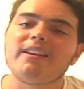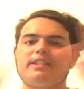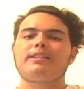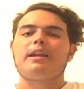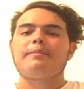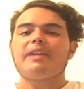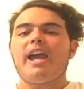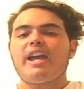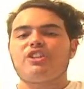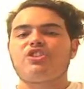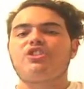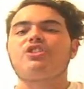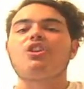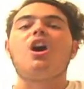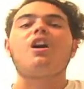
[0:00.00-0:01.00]
It's time to
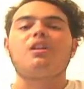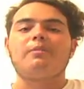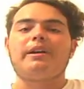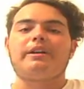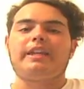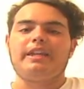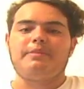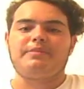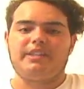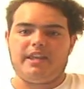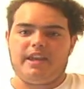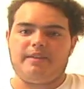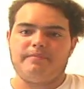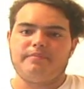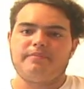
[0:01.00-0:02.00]
actually talk about Kim's
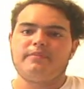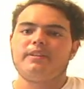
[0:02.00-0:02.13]
game.